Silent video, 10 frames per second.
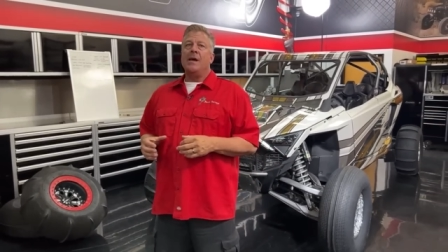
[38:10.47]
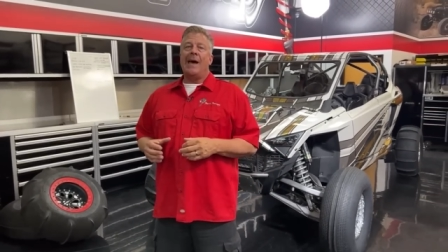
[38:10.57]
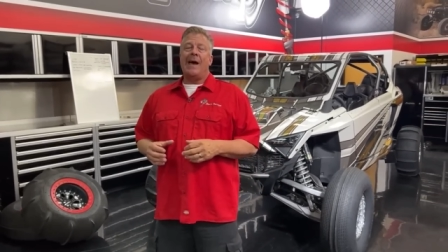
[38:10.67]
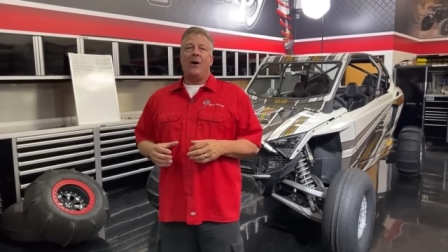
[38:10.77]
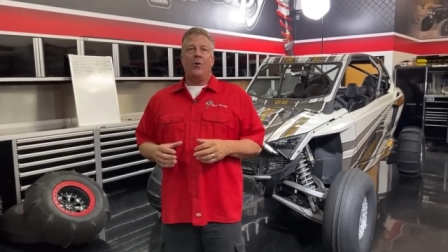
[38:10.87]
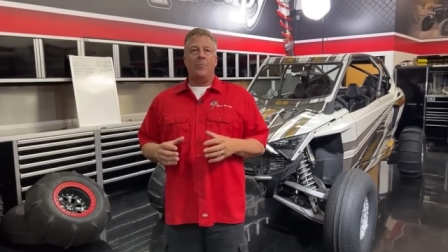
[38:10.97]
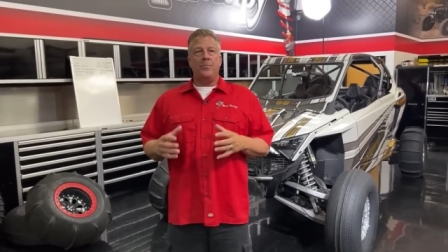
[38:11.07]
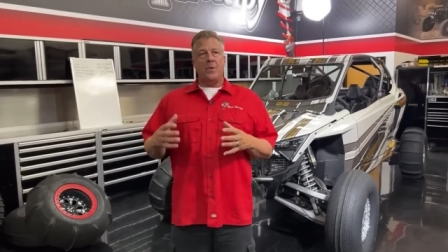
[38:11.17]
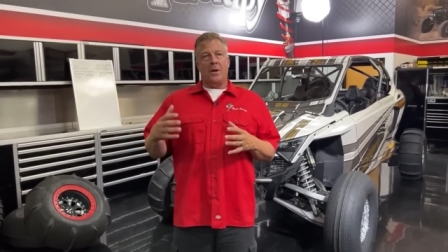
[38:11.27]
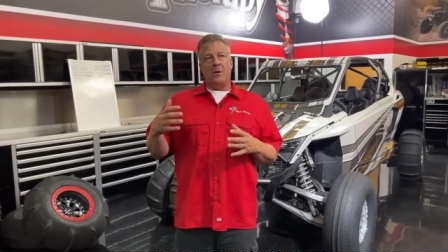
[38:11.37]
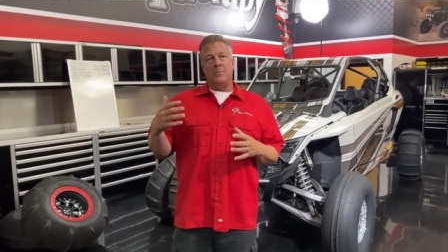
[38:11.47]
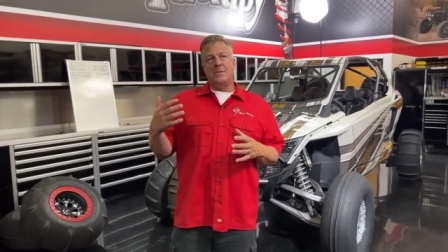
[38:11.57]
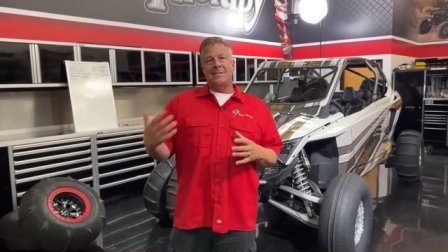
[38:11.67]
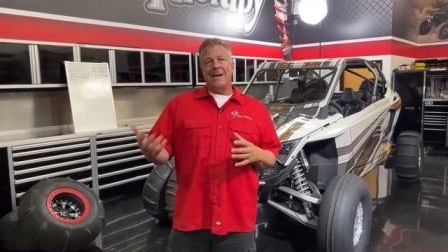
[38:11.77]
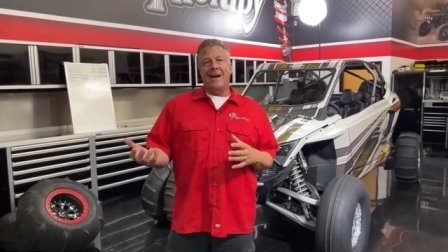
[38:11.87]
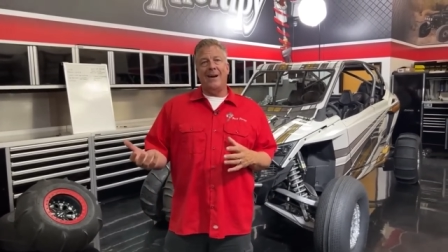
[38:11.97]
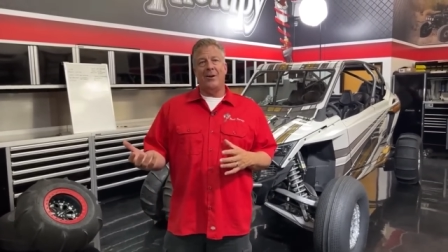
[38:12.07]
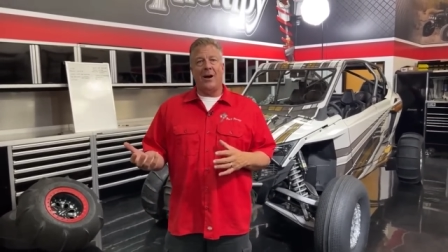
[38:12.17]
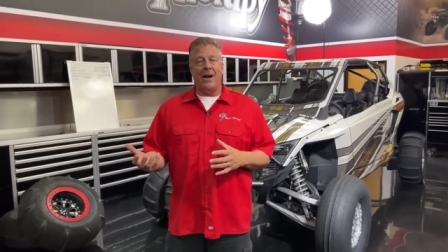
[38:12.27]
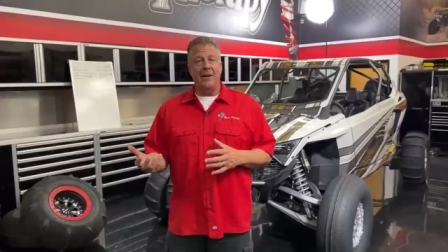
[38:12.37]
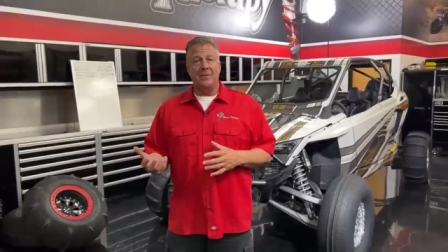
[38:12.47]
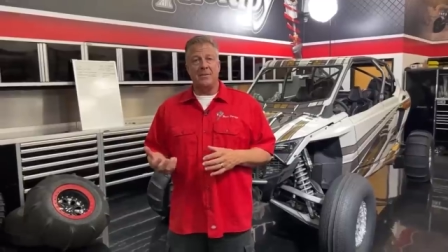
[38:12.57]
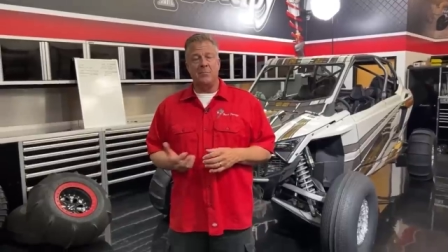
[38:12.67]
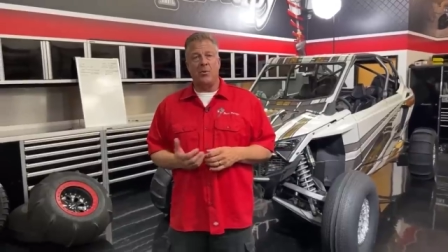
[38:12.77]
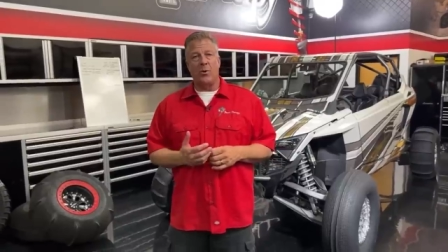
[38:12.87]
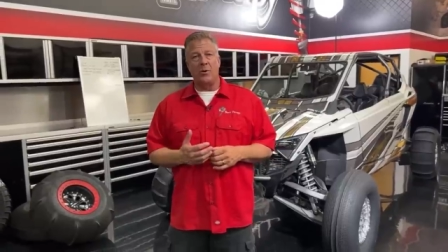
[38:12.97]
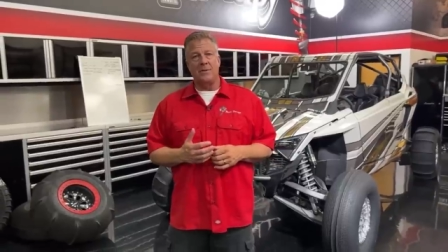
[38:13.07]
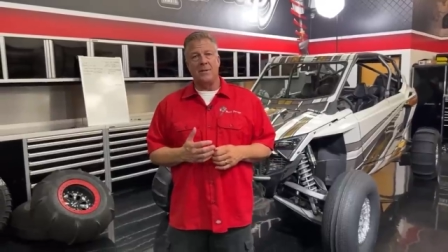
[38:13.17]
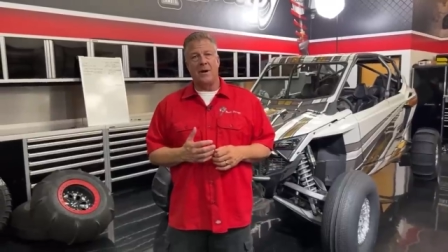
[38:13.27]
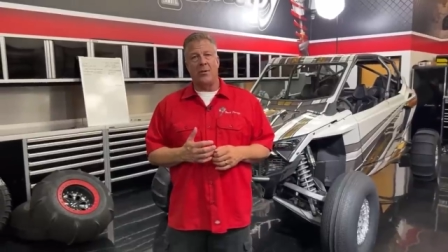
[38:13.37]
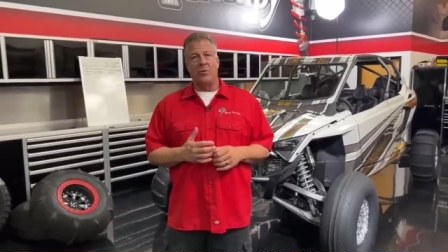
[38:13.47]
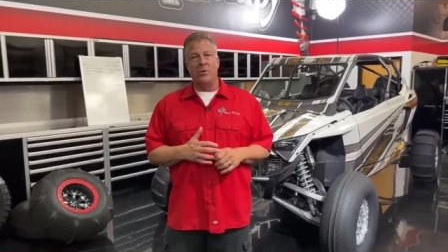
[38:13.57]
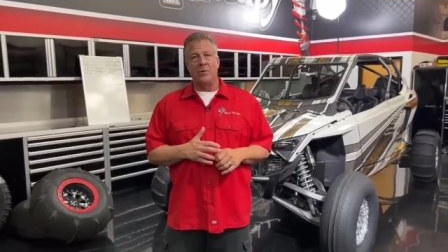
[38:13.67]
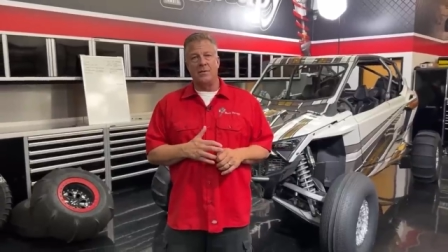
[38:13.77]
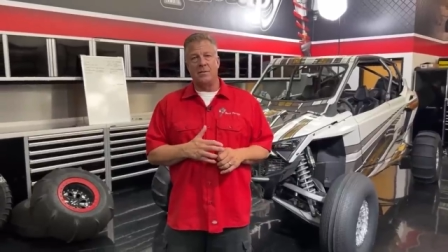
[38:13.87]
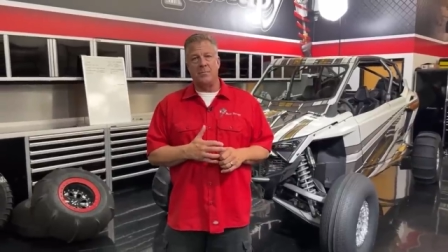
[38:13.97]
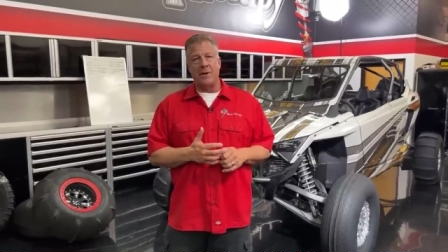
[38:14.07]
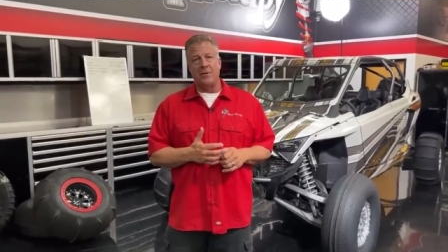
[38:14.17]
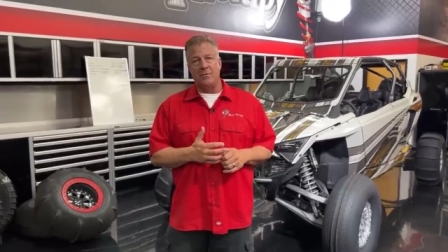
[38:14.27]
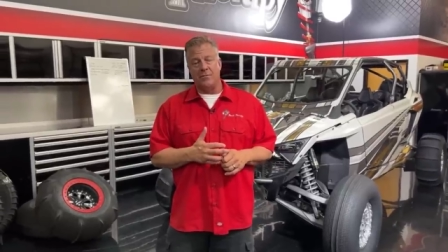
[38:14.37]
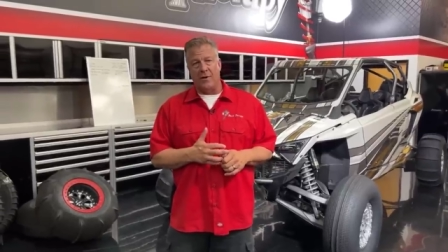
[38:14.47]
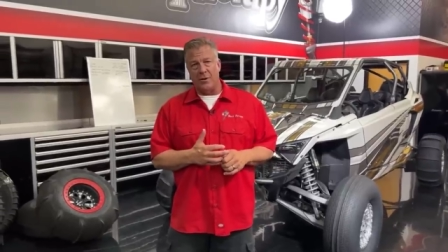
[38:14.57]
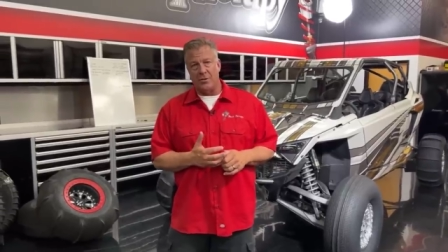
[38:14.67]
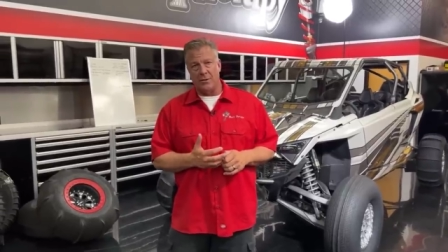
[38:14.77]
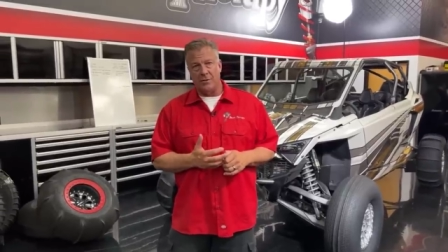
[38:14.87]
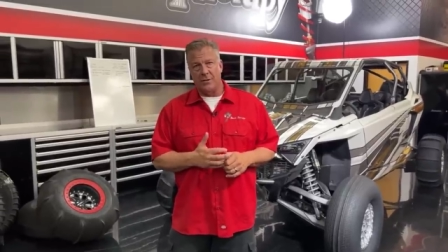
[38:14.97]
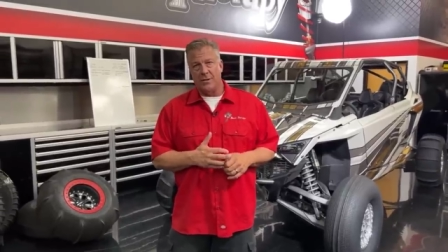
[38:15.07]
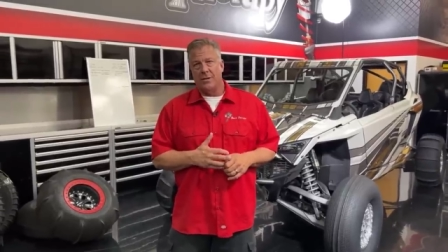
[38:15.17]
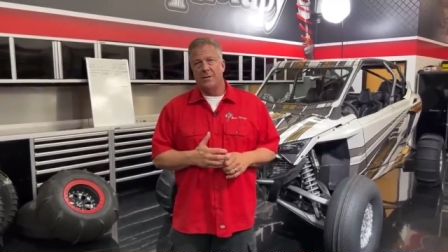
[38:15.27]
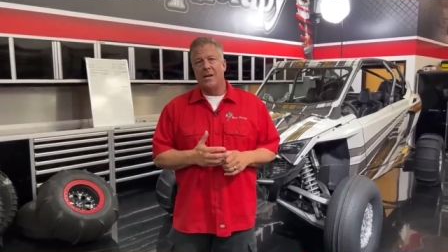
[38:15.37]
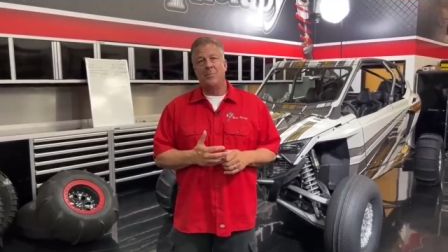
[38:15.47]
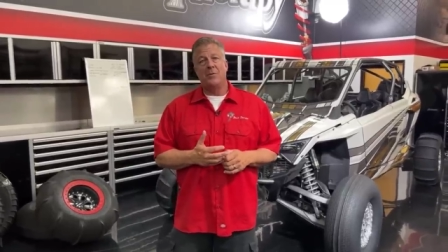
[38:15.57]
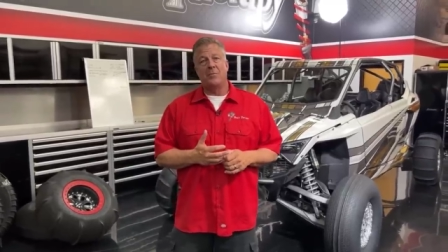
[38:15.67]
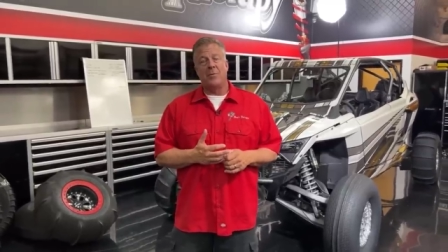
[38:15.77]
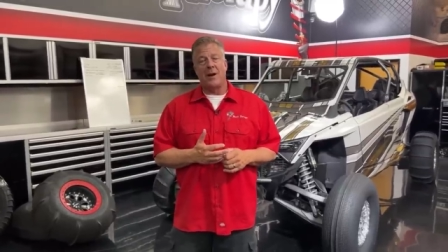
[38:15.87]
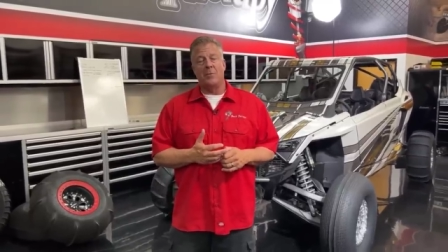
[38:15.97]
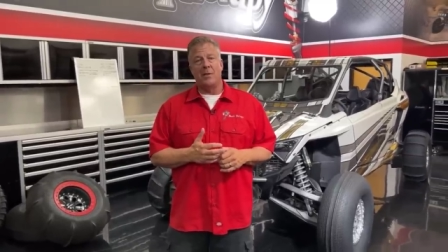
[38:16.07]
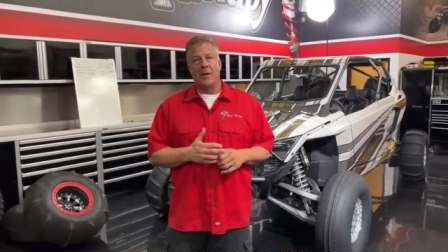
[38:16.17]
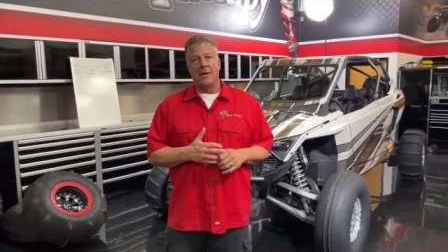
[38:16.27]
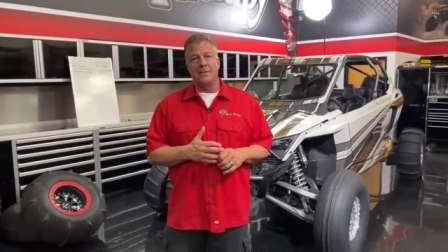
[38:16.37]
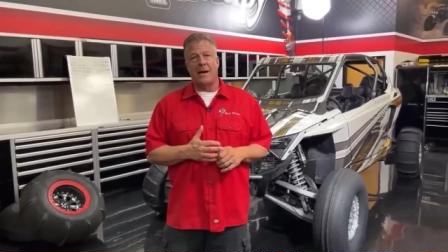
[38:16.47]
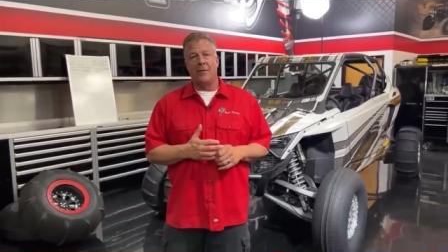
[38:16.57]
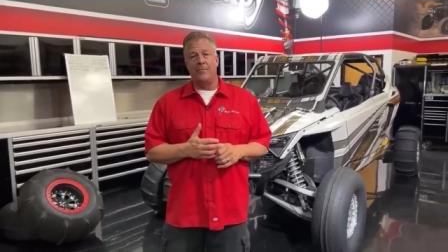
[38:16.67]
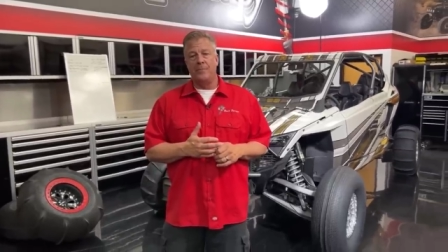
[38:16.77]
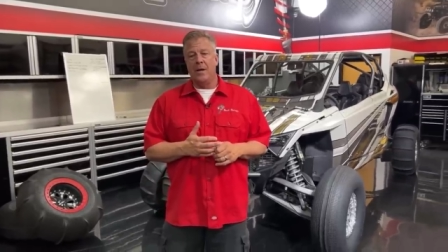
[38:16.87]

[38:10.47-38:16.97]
how tire height is important to not ruin suspension function, keep you from bottoming things out.